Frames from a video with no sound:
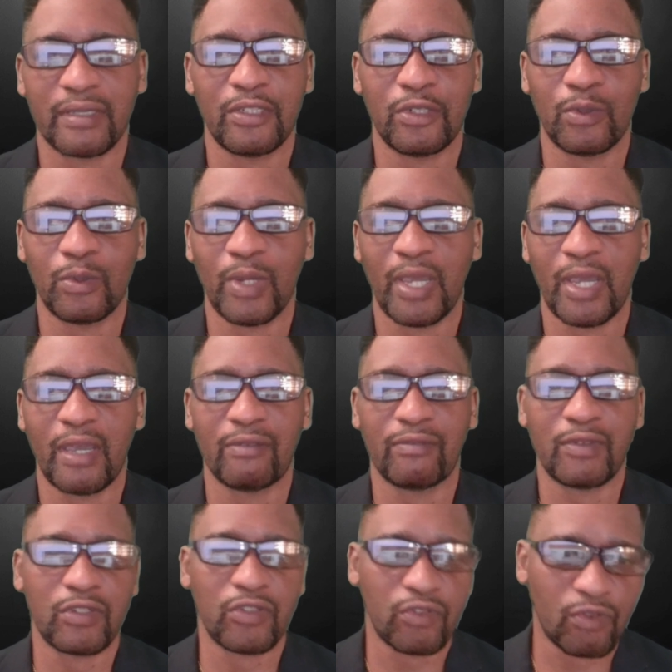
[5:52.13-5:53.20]
You have
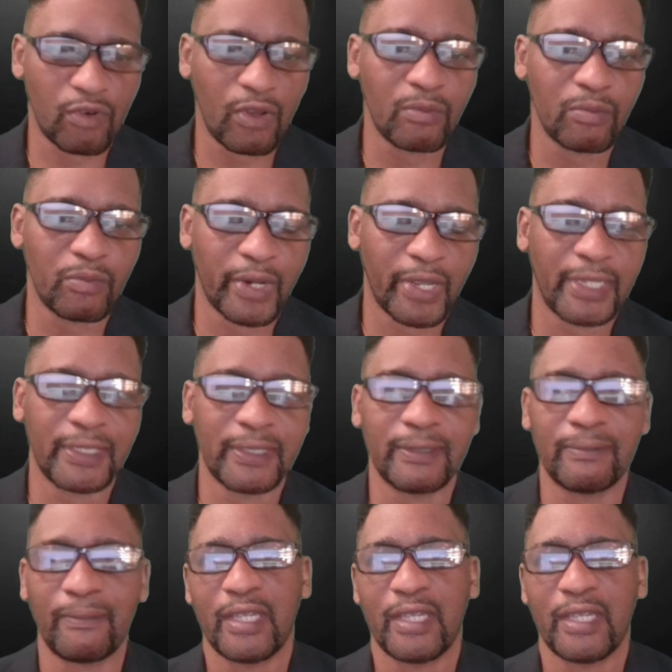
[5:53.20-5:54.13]
a strong brand